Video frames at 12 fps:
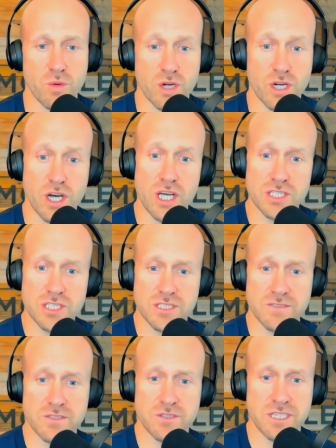
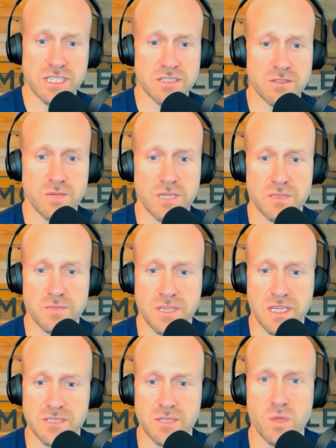cautious of using it too much
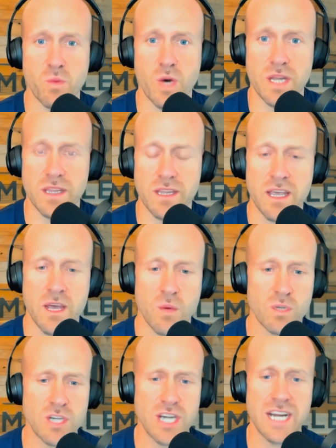because
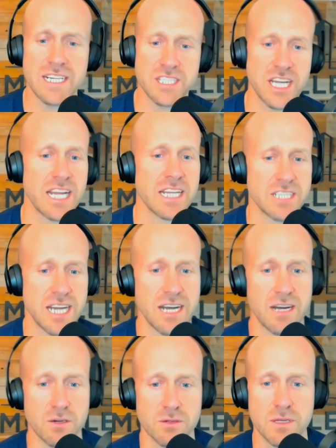we're trying to change
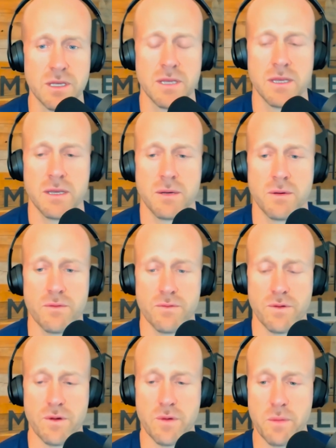how,
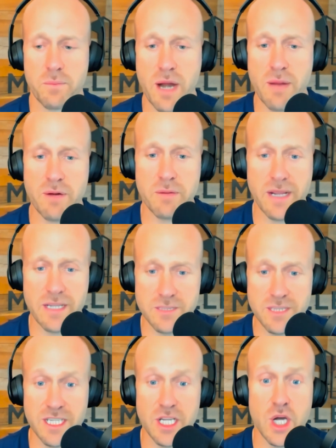from a property
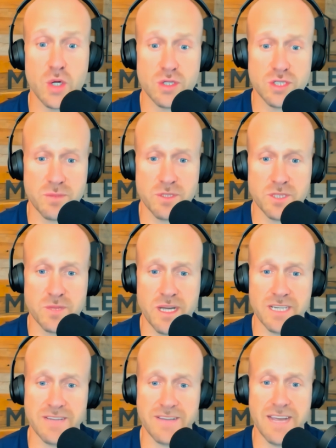management and ownership
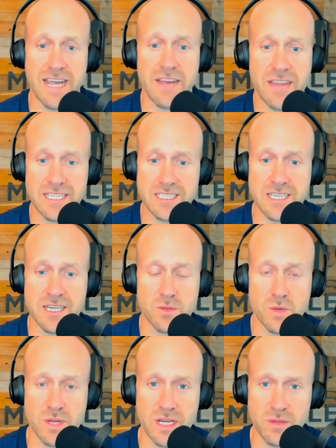perspective, how that's done,
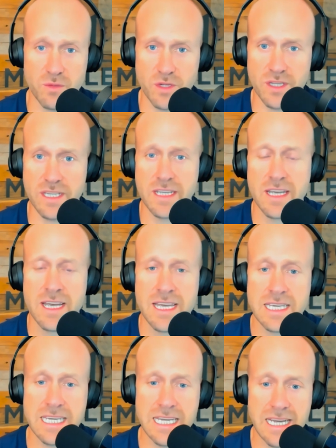where we can really
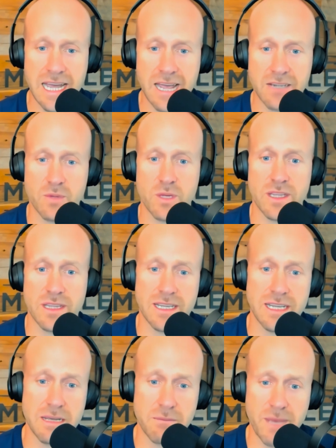connect with
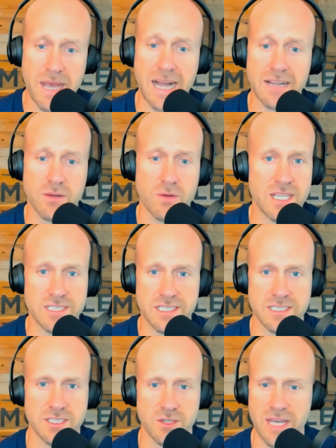and impact the
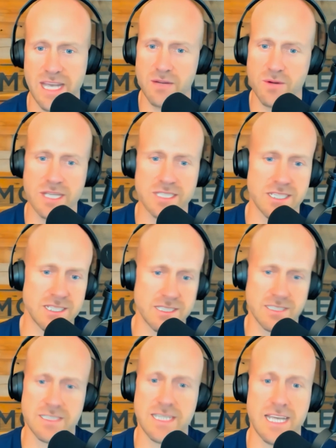residents. Residents
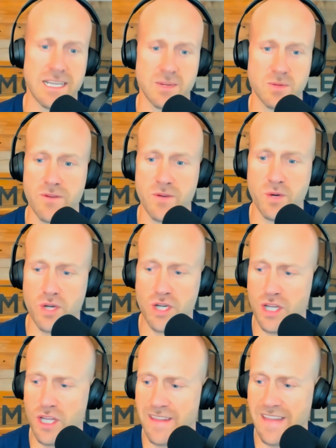and tenants, whatever you want to
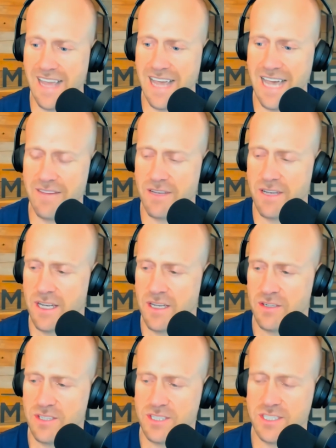call it,
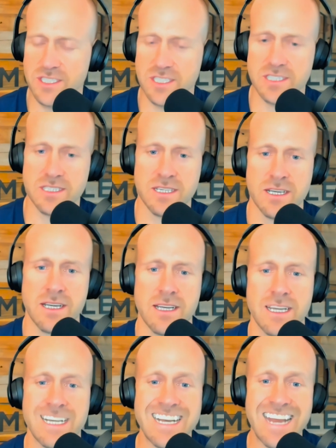there's such this
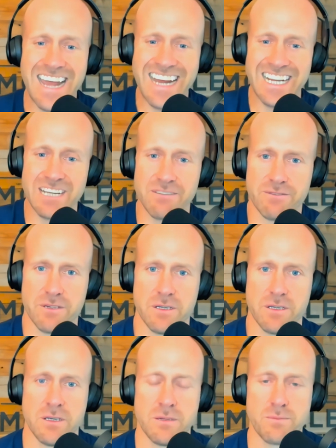negative
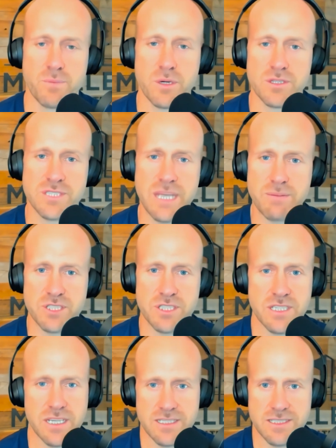
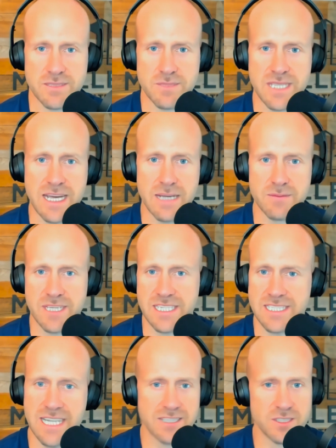perception sometimes,
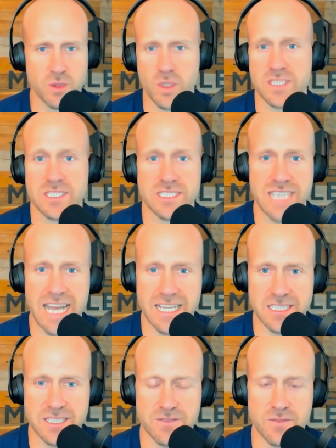like tenants, toilets, and
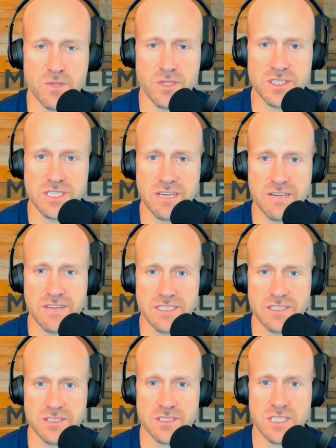taxes from real estate
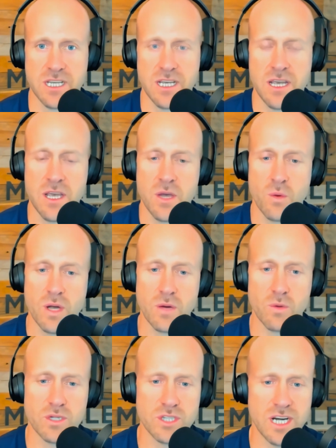investors. Well,
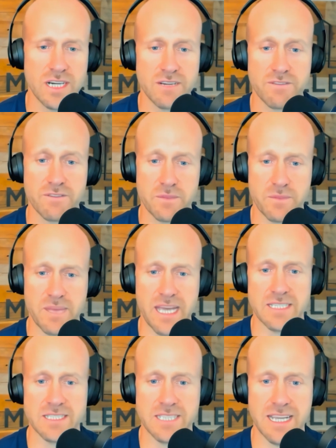we're trying to flip
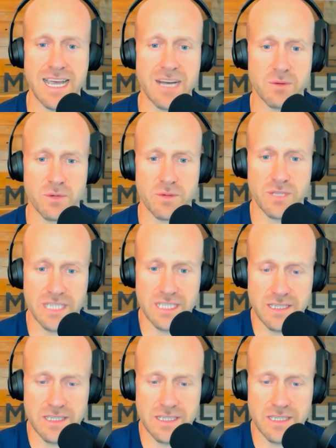that and say, how do we really,